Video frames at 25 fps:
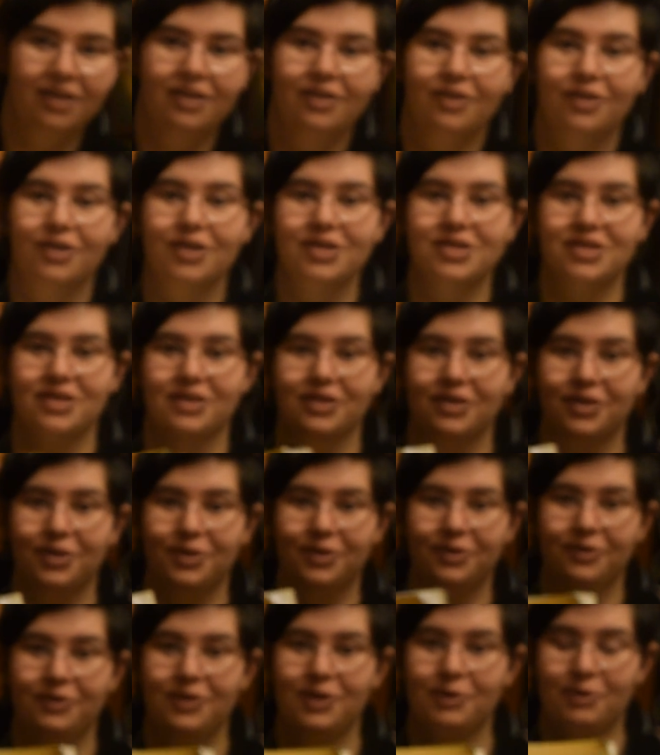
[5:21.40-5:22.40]
Also,
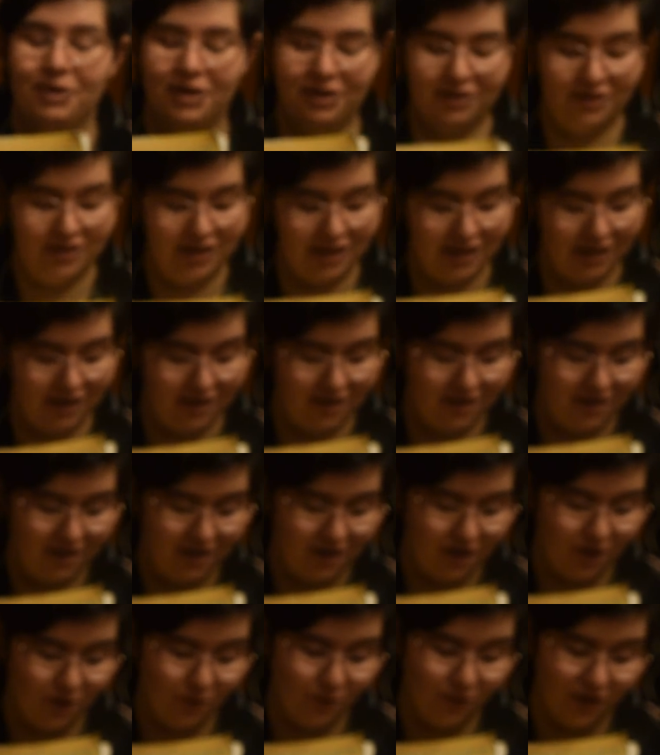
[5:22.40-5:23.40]
if you're wondering
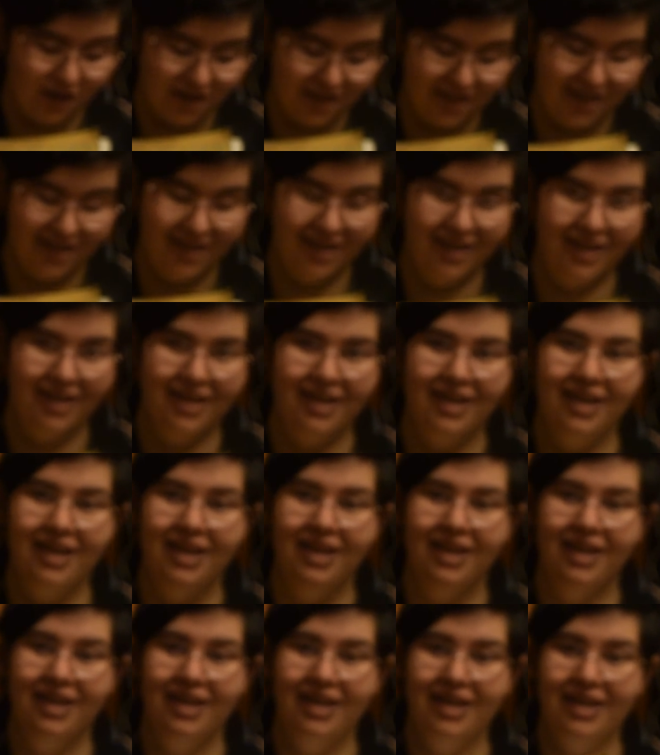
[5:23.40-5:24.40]
what
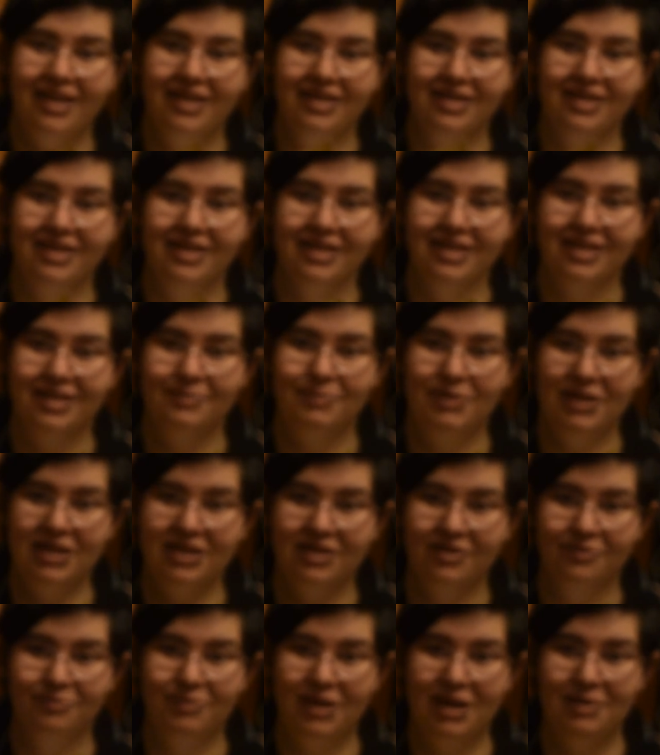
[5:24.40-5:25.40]
is this
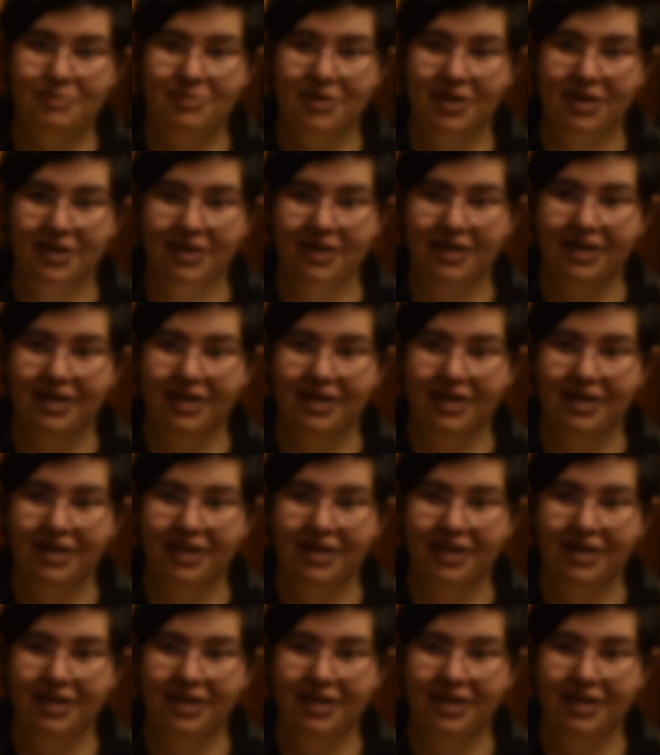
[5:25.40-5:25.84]
piece of paper